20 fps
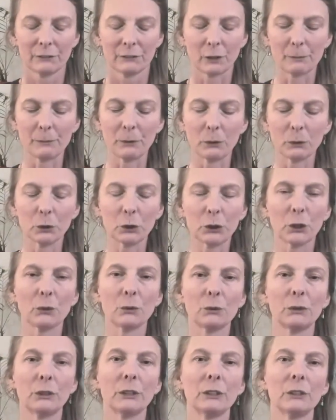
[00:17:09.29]
from your
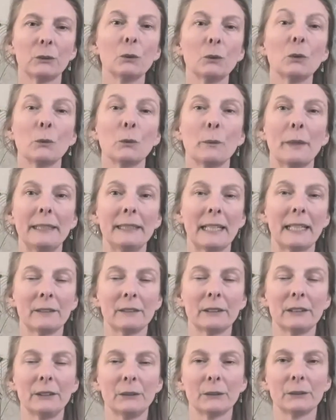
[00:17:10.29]
shoulders all the way
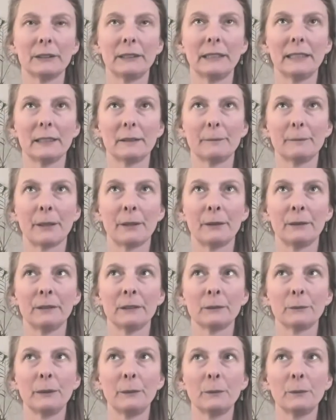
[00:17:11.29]
down to your sit bones,